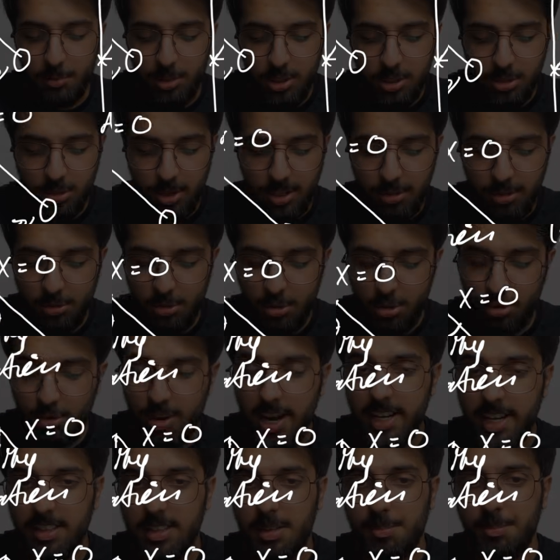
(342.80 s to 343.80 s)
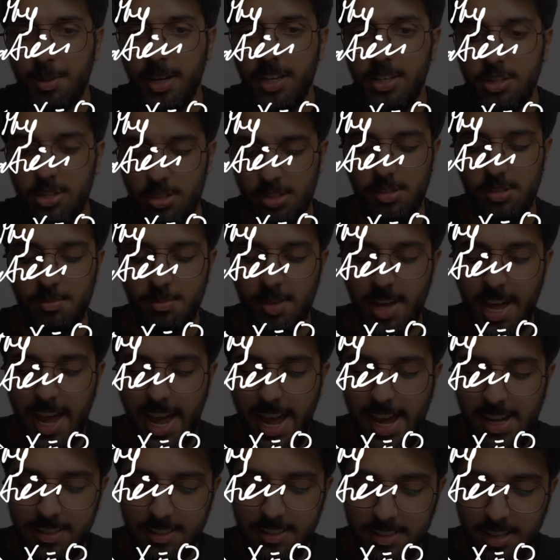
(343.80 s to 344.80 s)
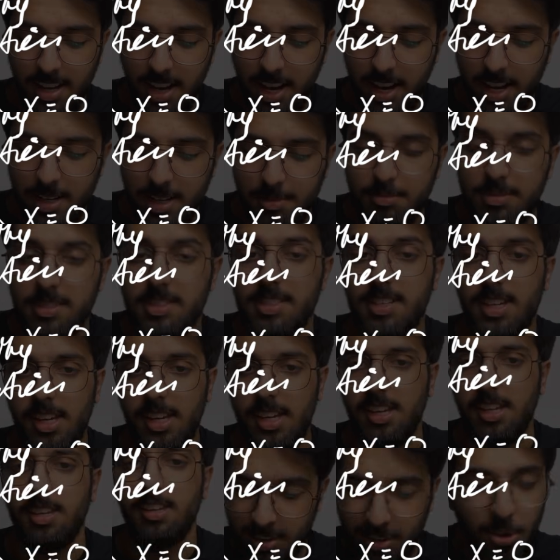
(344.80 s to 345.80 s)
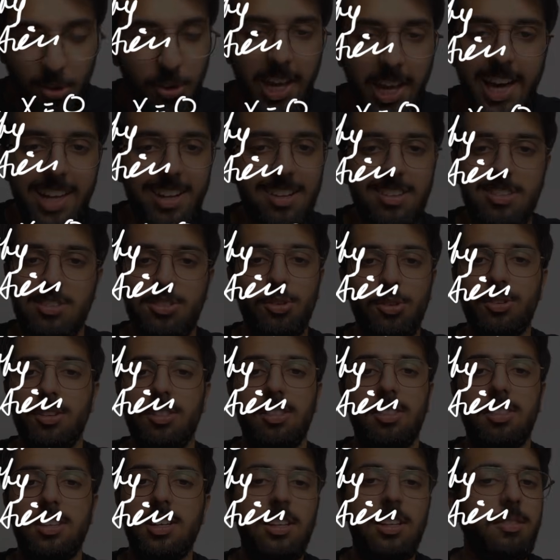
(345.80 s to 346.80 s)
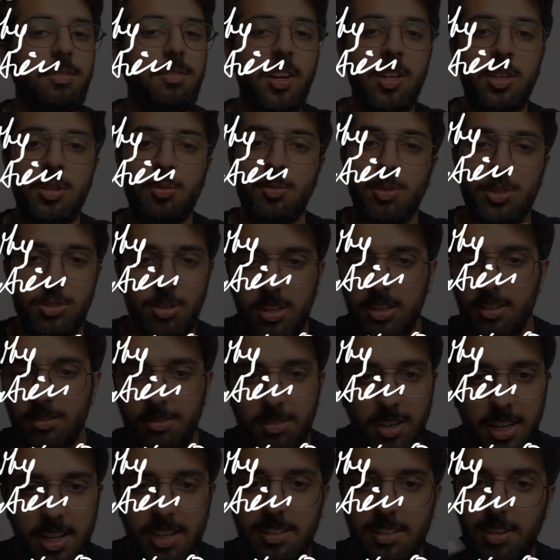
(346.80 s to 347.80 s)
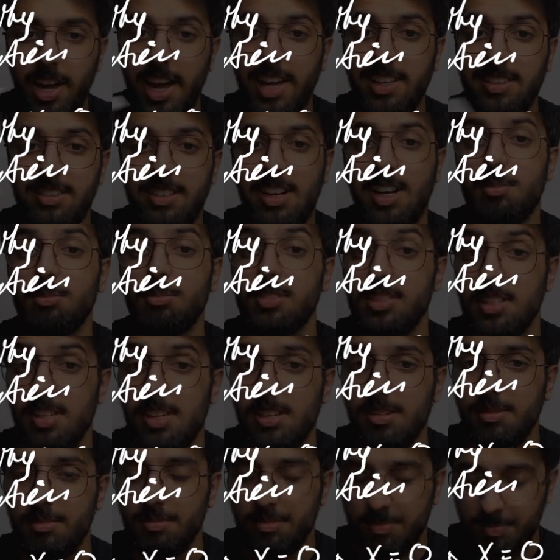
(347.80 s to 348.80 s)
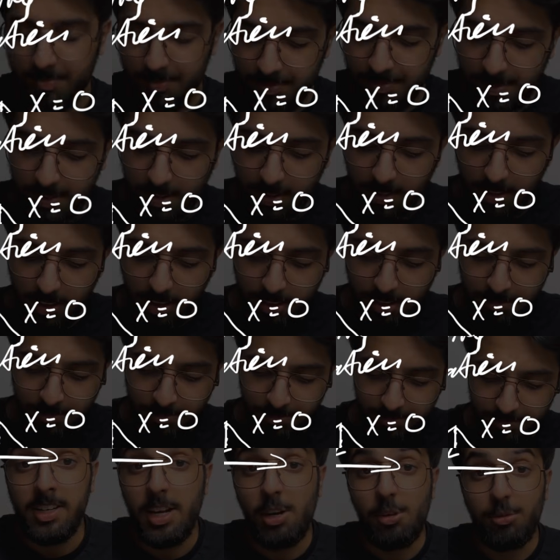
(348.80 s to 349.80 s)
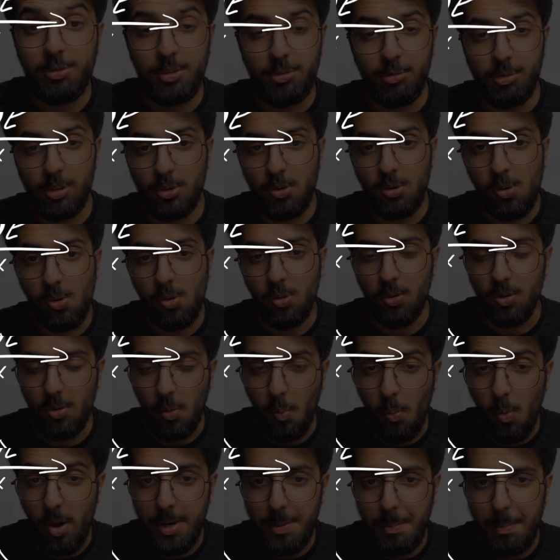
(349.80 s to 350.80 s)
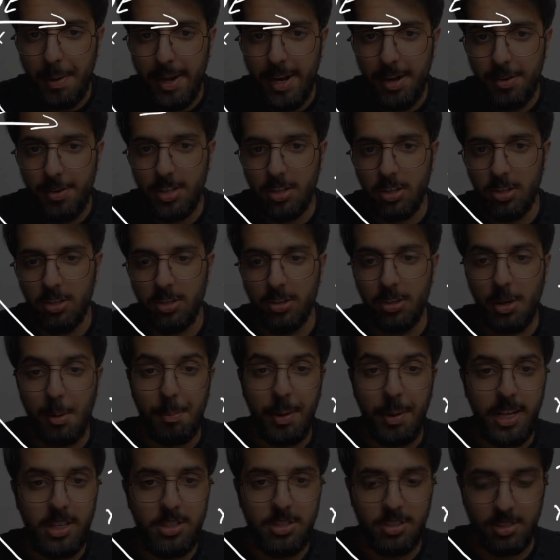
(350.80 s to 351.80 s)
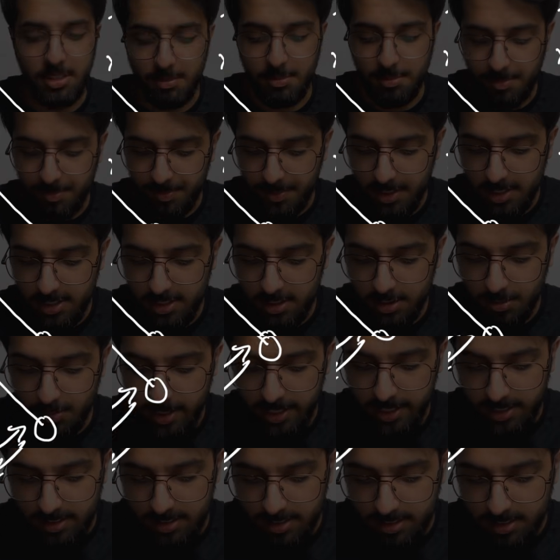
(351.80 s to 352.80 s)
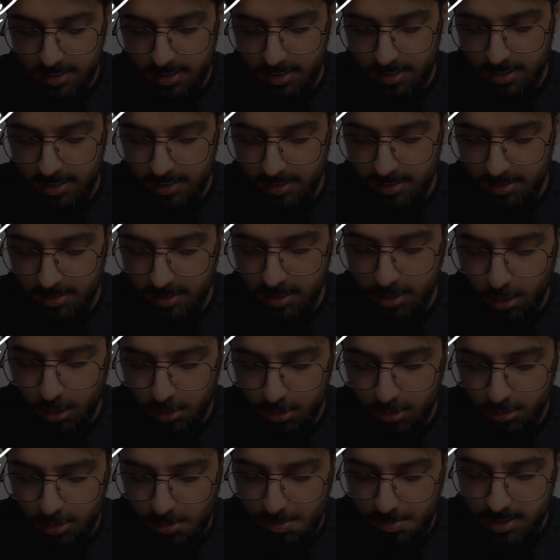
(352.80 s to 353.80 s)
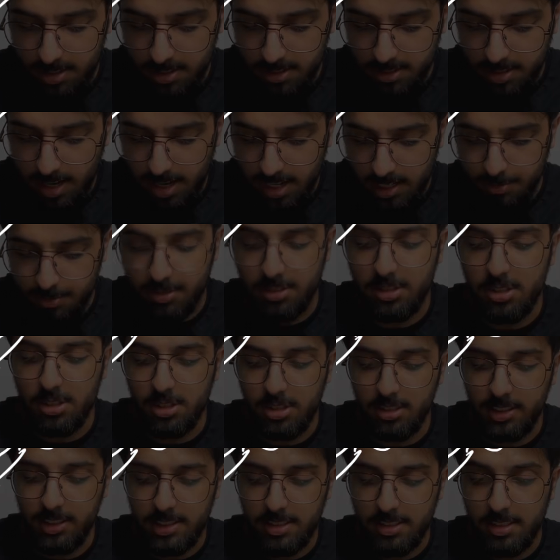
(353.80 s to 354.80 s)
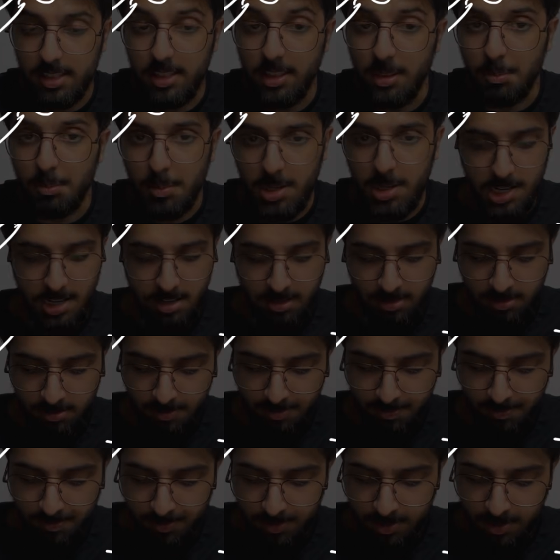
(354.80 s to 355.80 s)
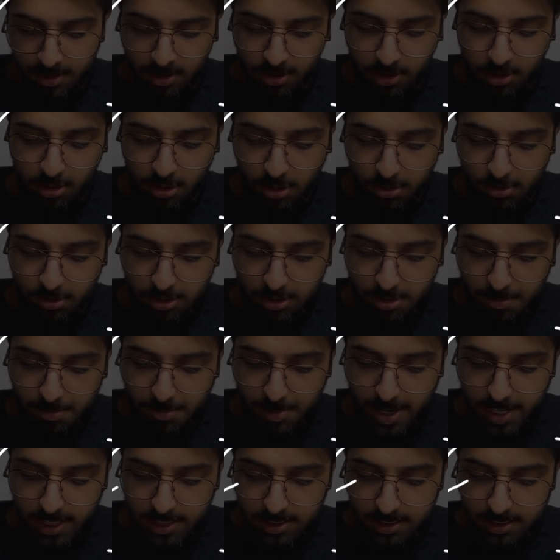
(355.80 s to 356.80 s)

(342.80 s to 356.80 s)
we're trying to track the pendulum at time t, not at a certain theta value. We're trying to find at time t, okay? Now, if you recall, one period on a pendulum is when it goes from its starting position, let's say the mean, goes to max